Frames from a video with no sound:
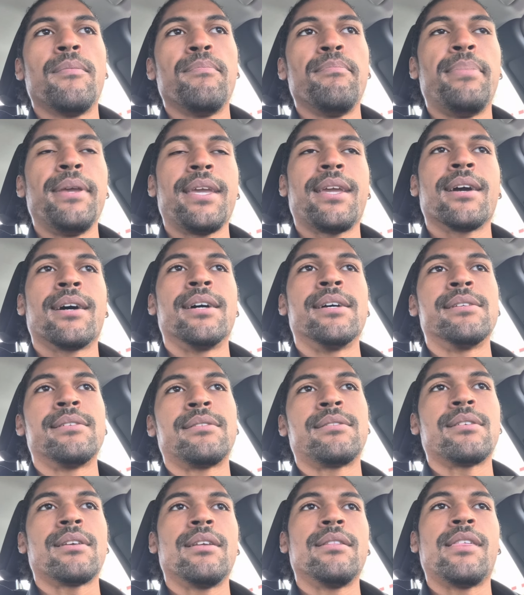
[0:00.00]

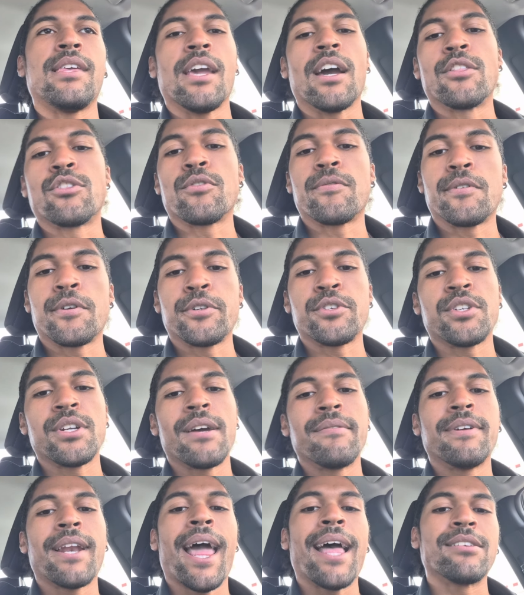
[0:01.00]
because the other version
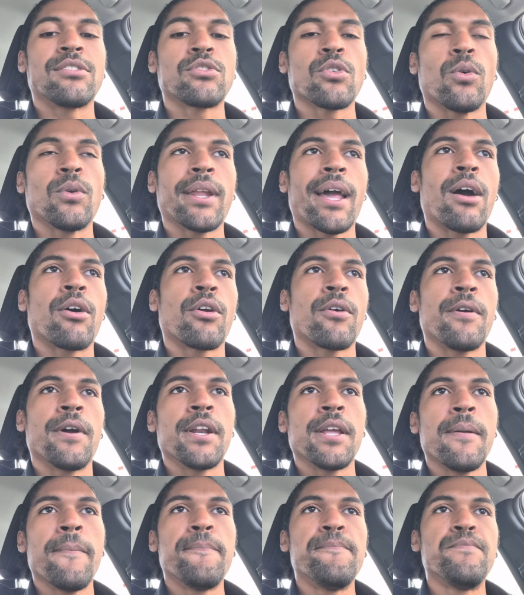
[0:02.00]
of it has sold out
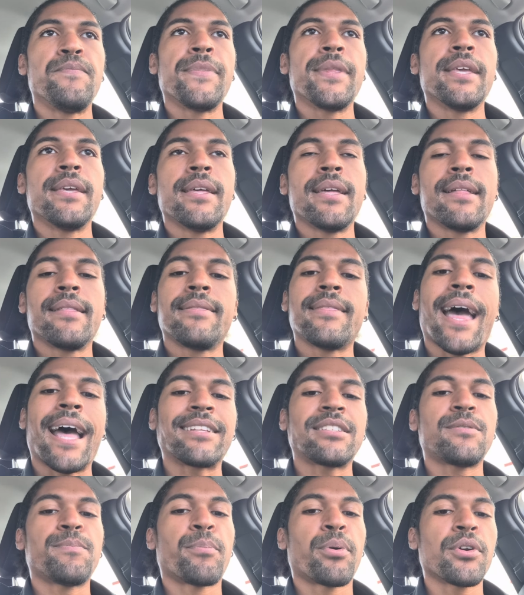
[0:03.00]
already.
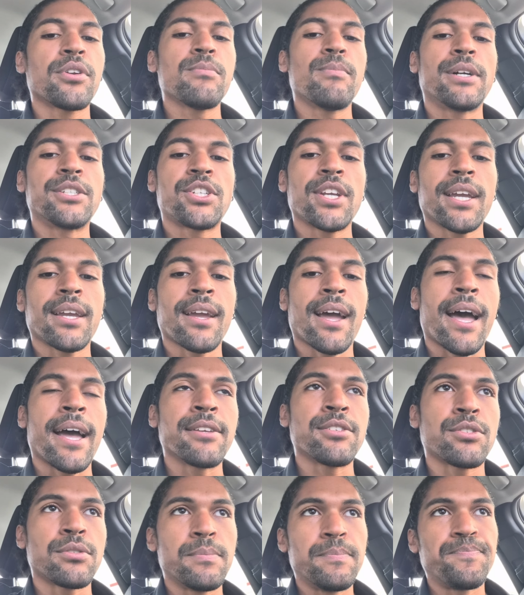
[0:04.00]
That's pretty much it,
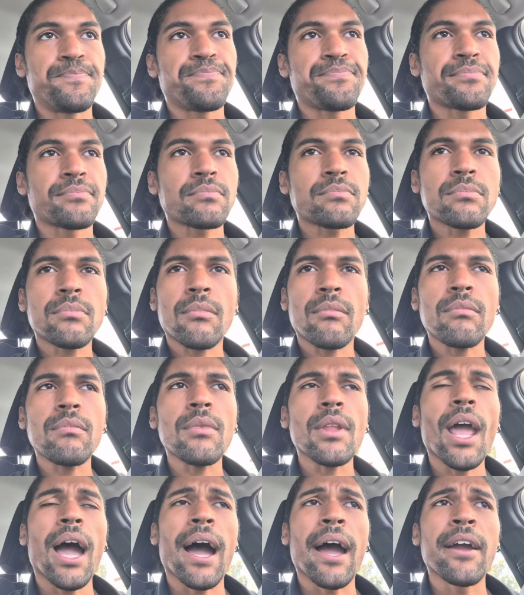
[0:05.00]
guys.
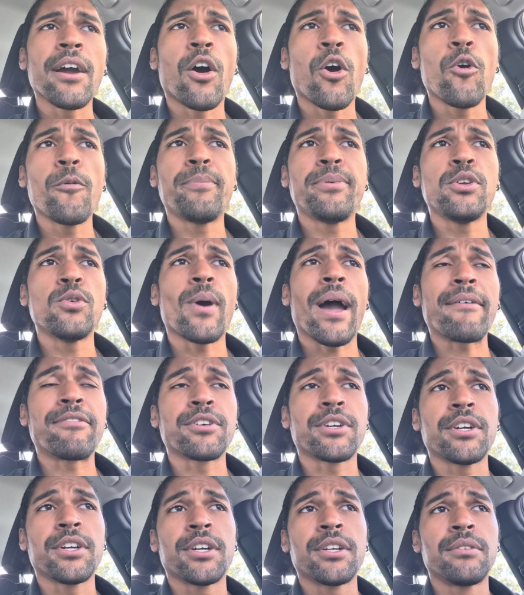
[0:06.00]
I hope you have a
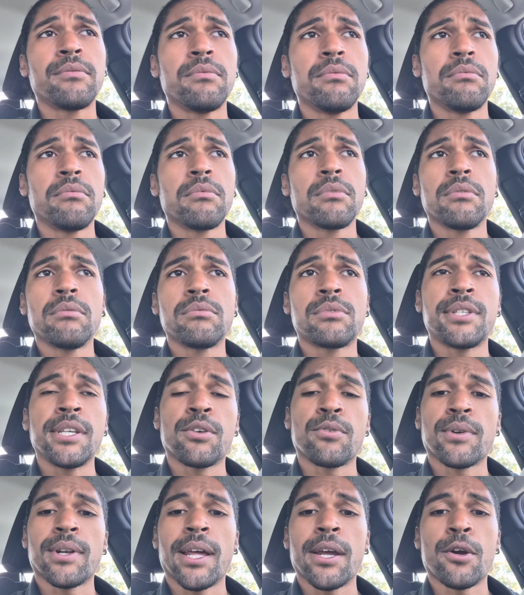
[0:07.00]
good
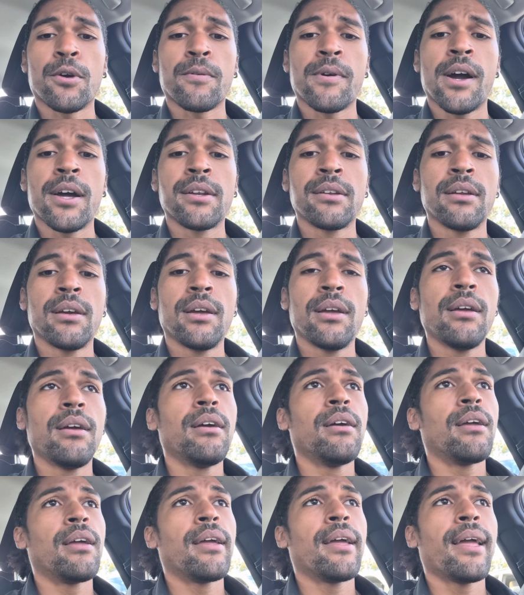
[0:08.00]
secret lair run.
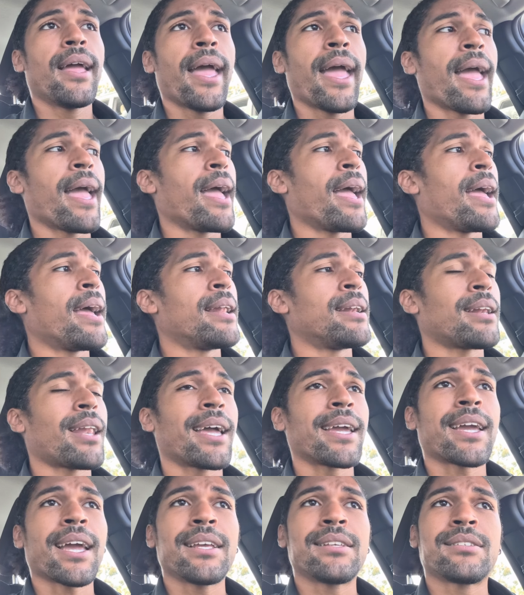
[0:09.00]
And
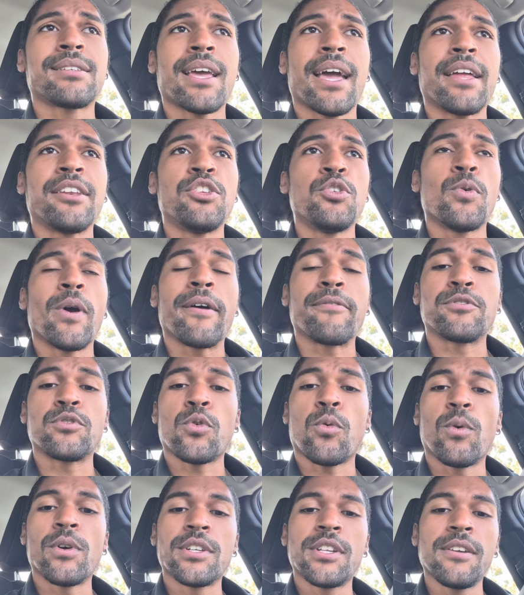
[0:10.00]
like I said, you have
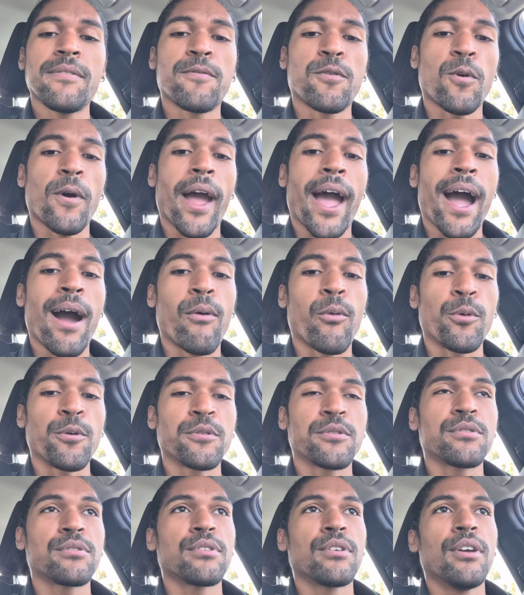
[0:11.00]
24
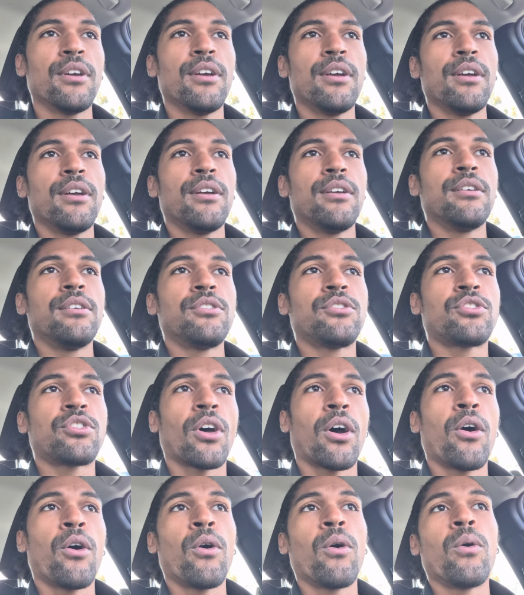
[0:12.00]
hours.
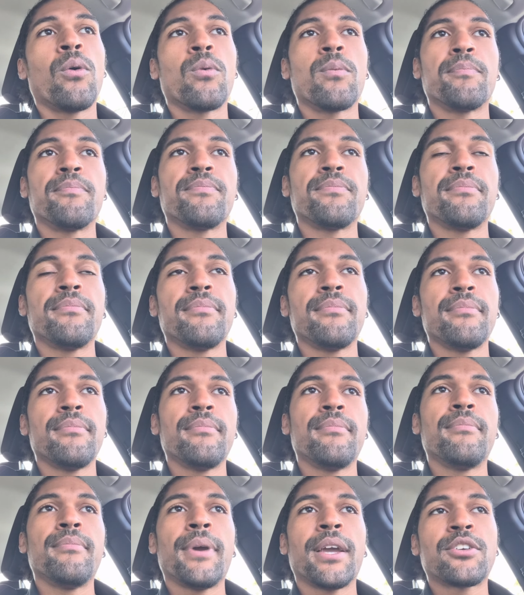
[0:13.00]
So
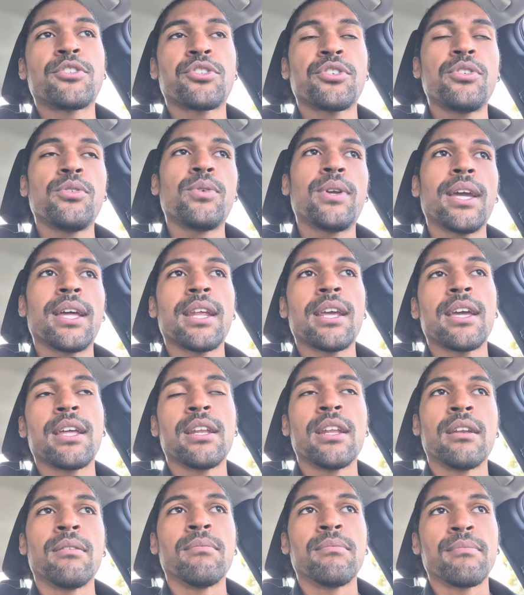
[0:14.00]
make sure you get
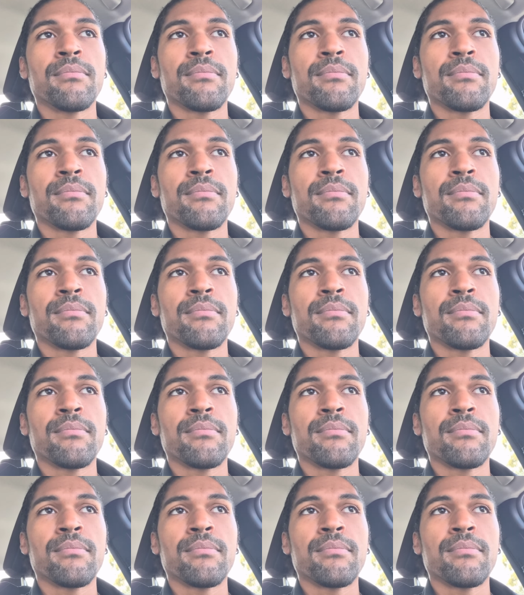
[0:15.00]
in and